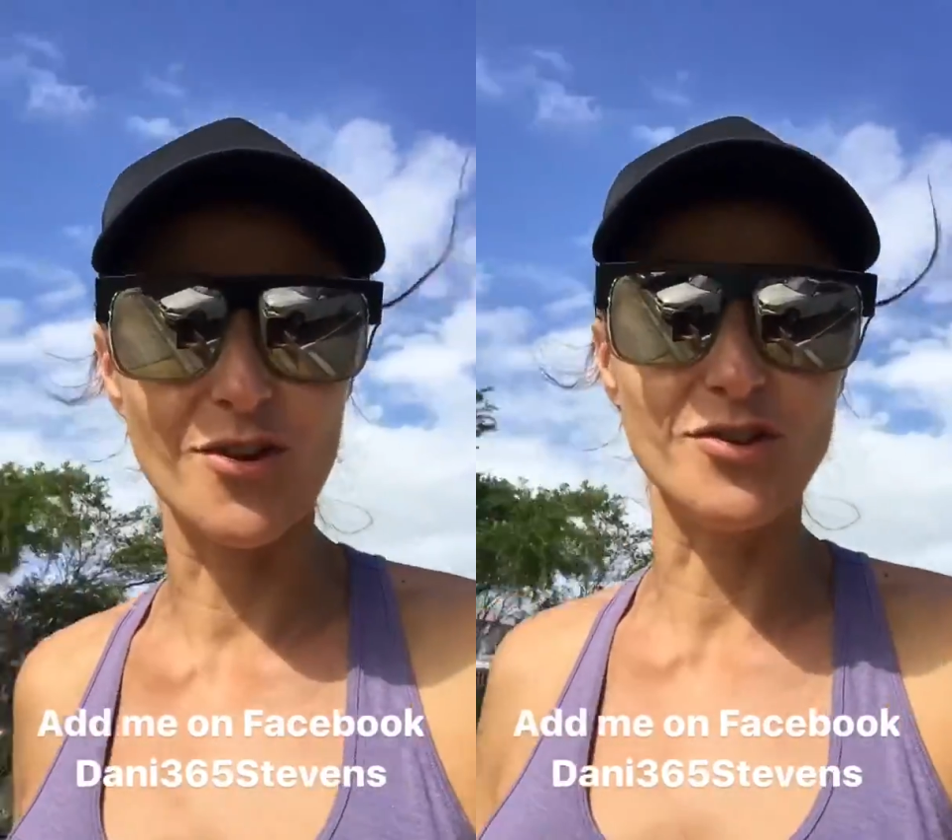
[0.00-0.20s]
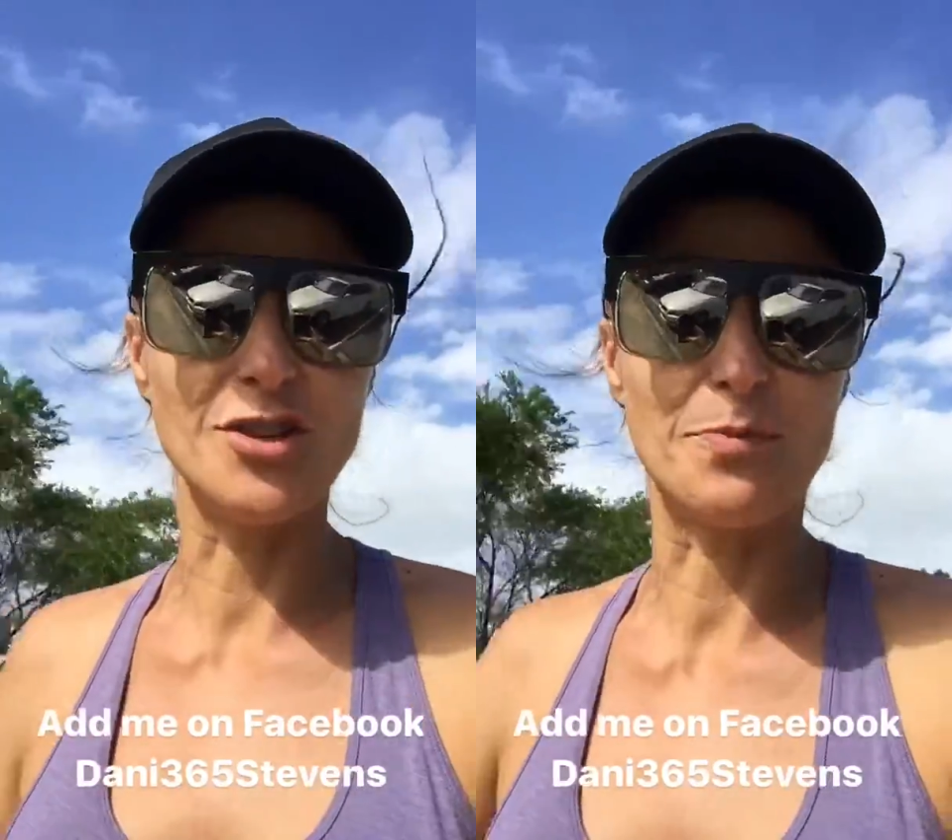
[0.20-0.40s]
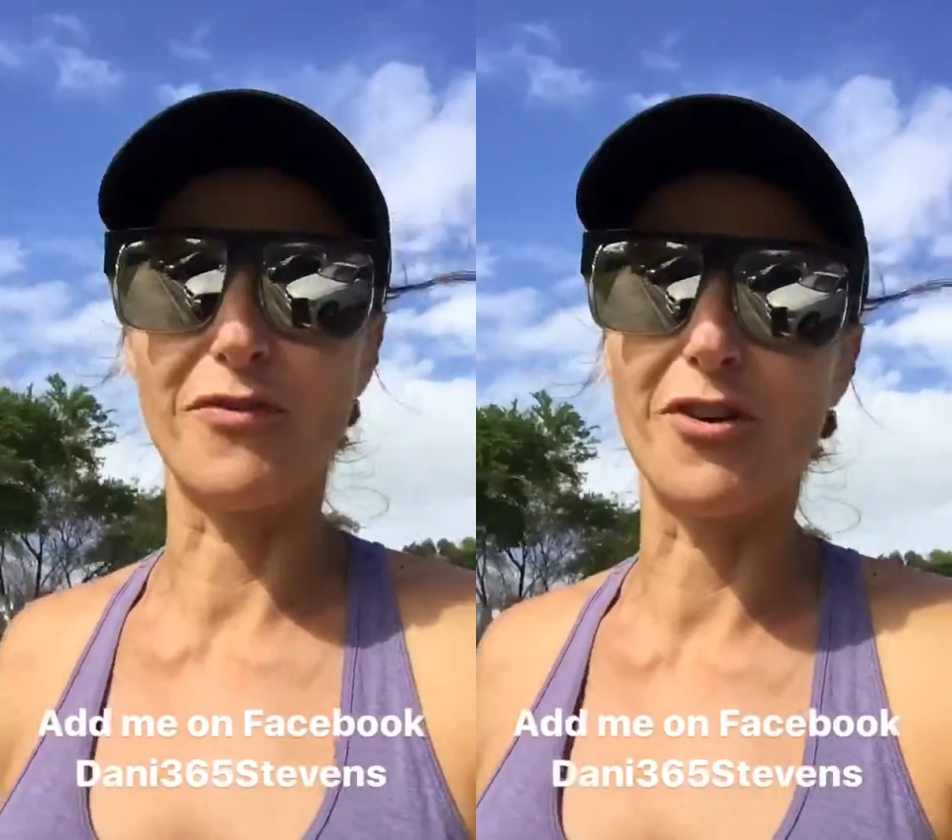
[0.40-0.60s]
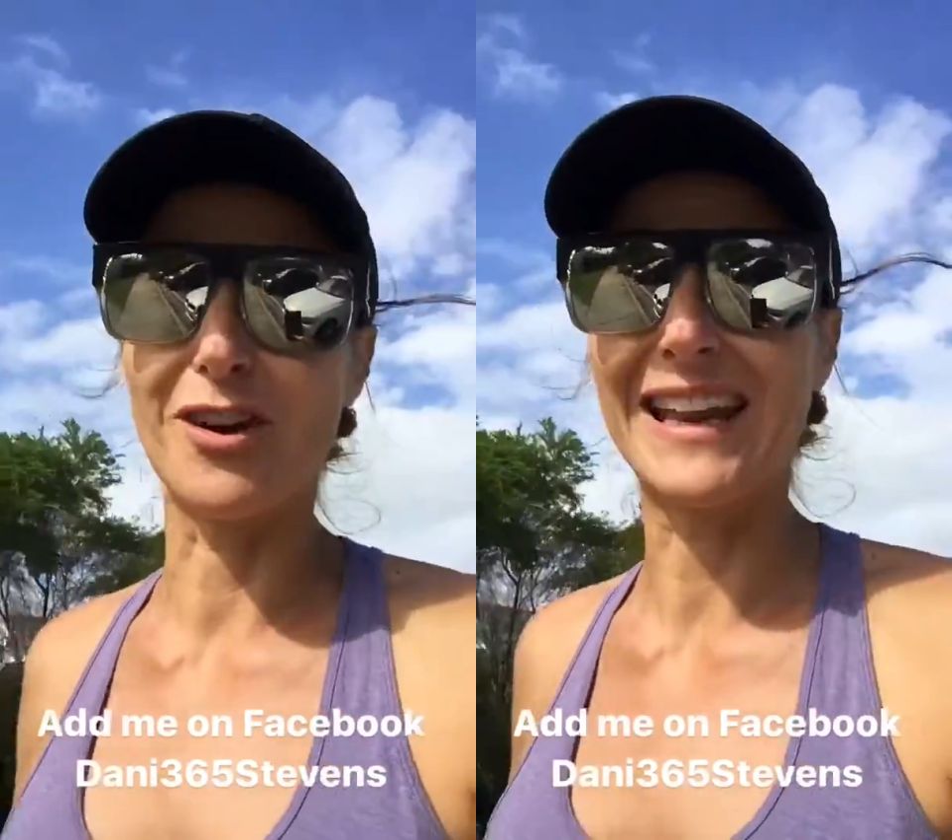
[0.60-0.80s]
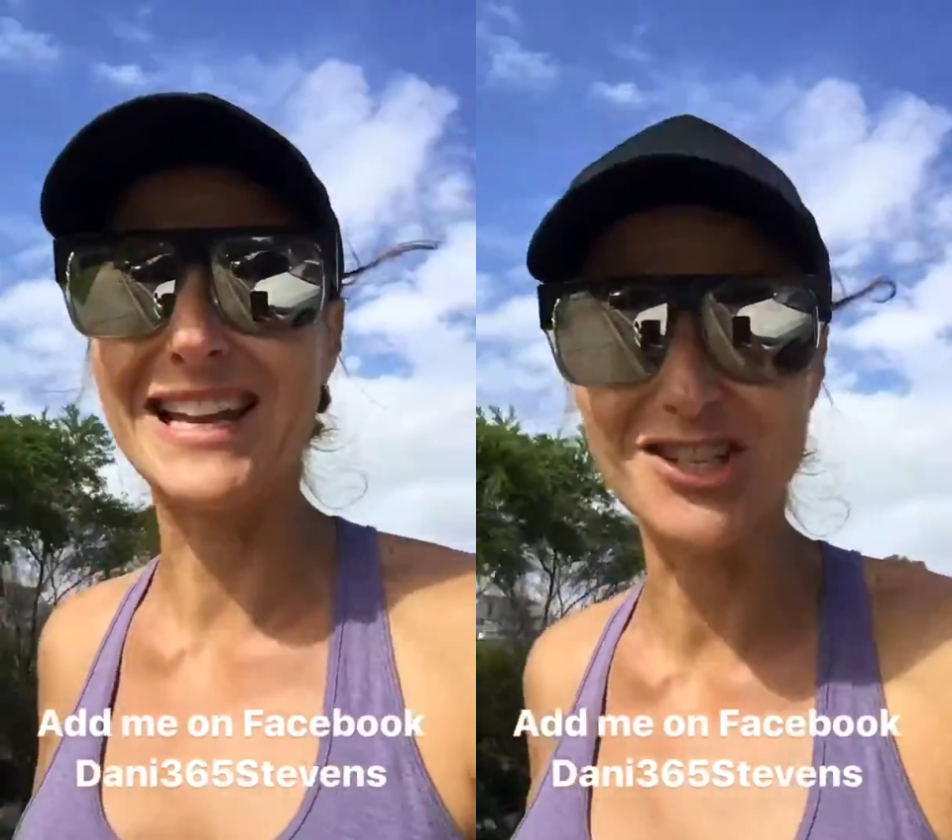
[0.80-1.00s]
Do you prefer a
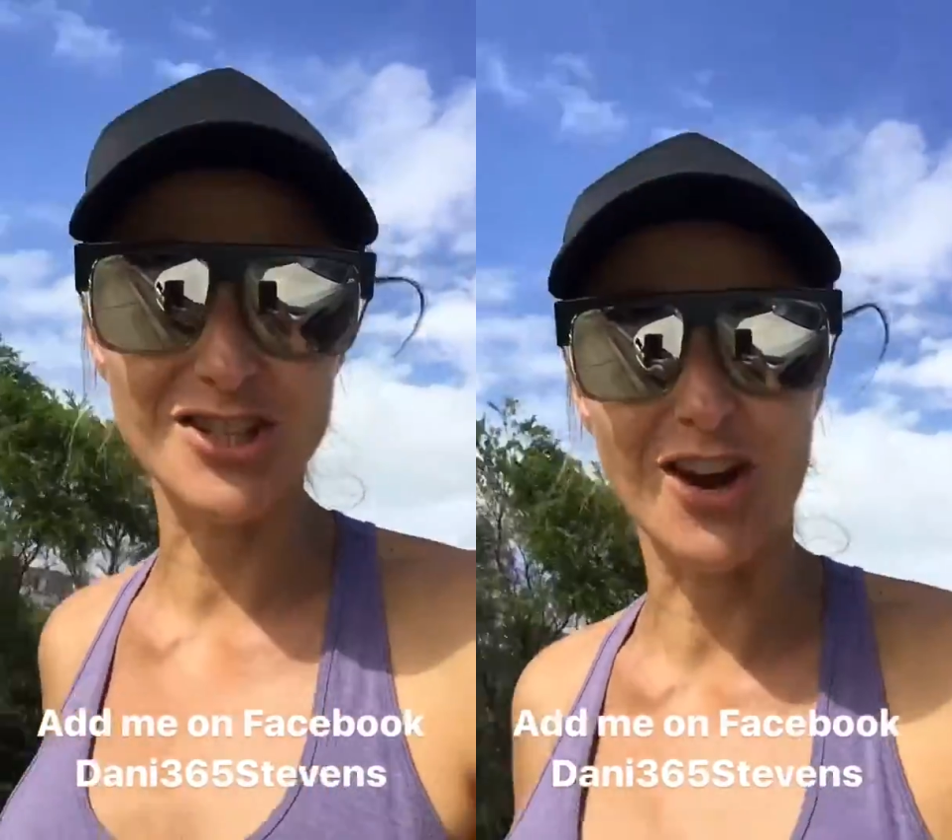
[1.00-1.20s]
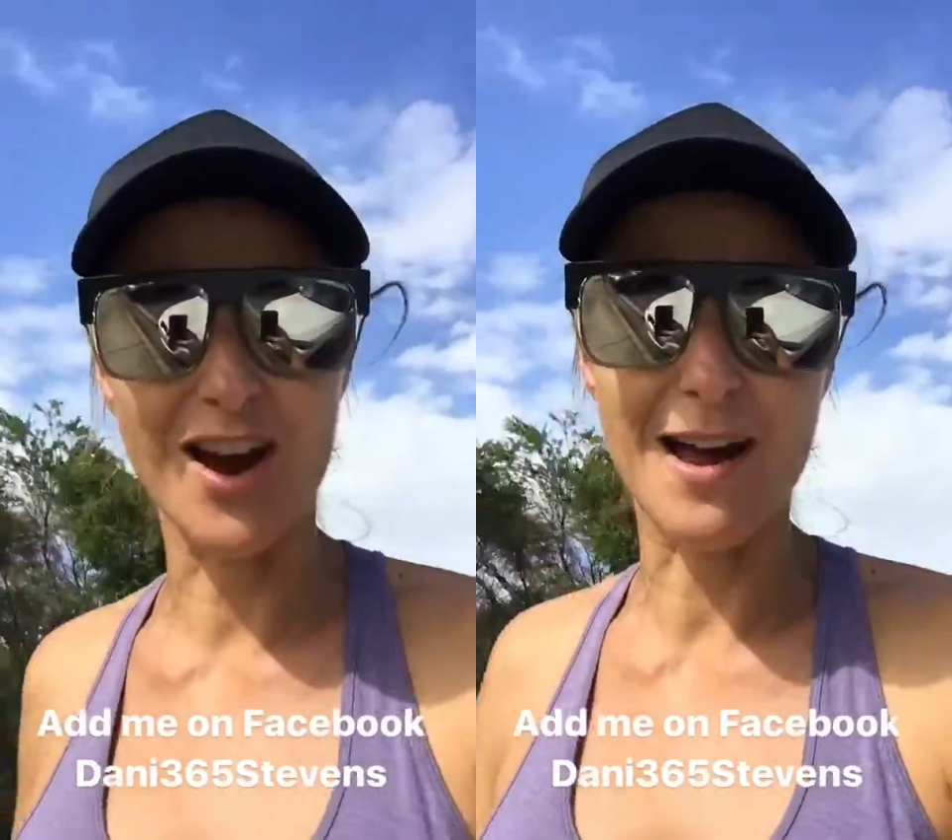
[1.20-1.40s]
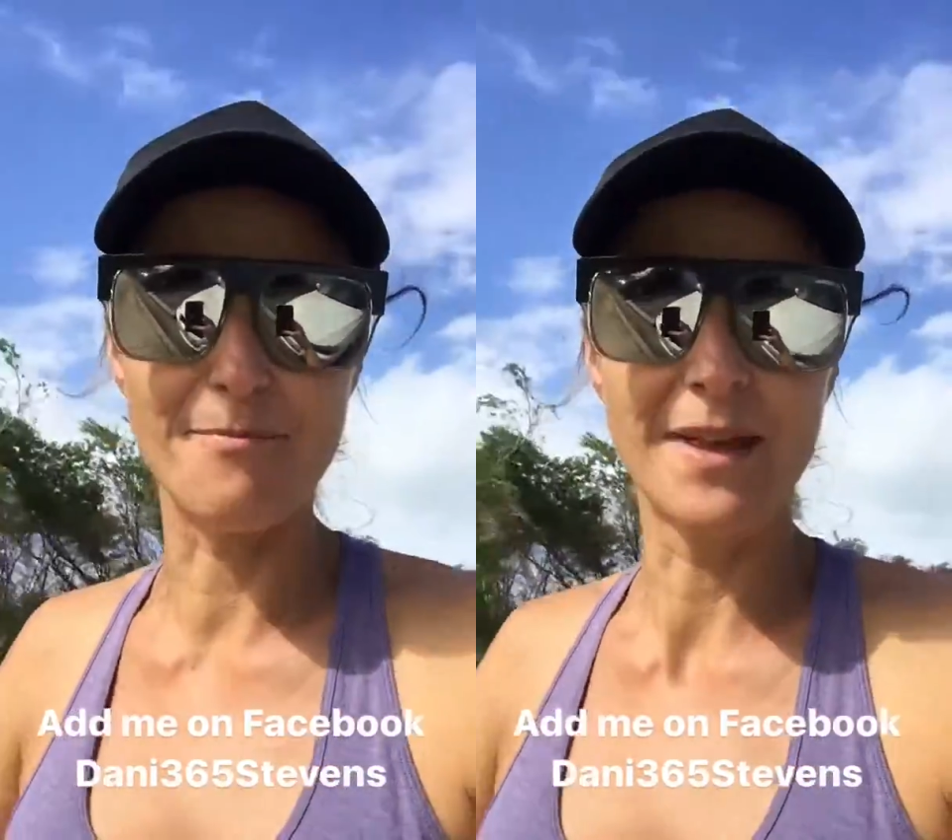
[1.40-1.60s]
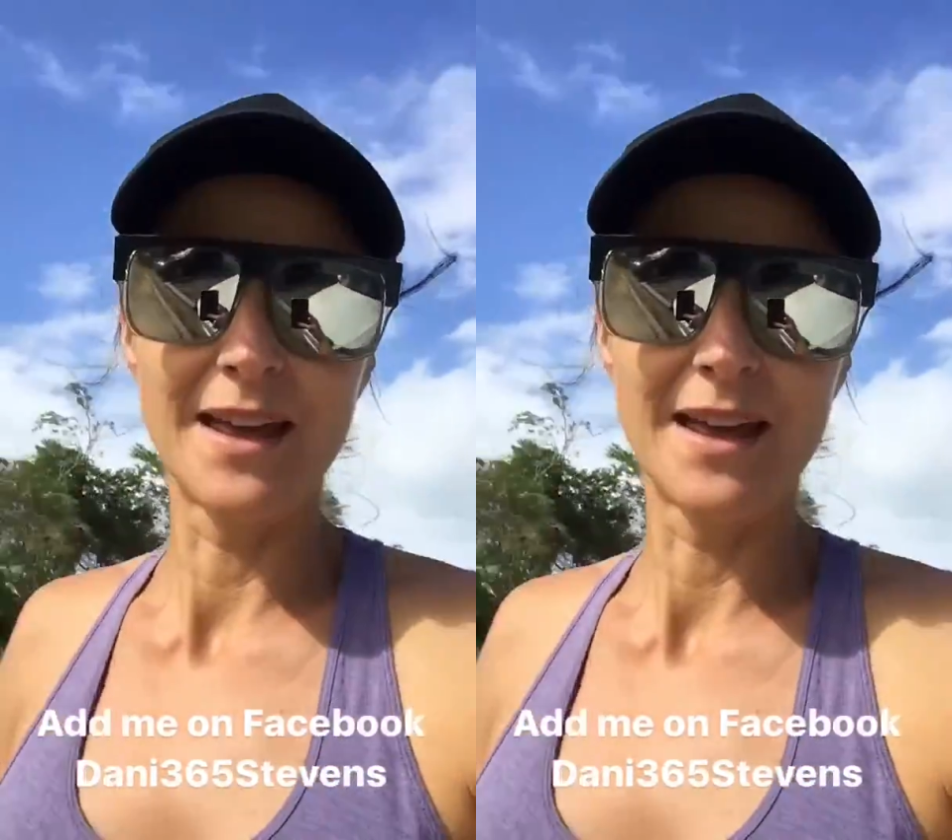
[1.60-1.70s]
lunchtime